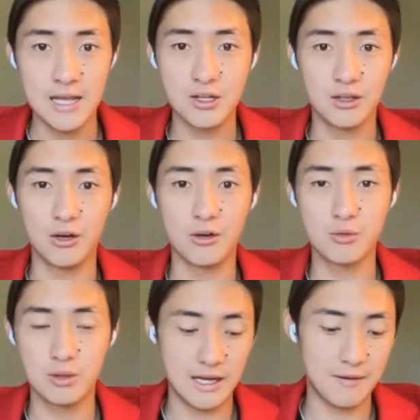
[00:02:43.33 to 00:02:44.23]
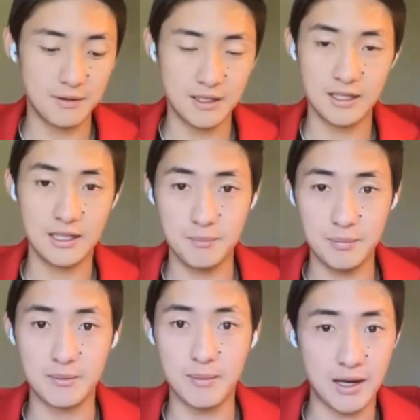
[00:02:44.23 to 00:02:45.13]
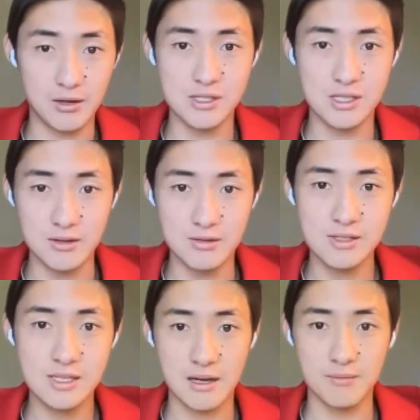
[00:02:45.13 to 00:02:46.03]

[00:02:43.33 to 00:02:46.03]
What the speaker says: And so those were definitely big milestones,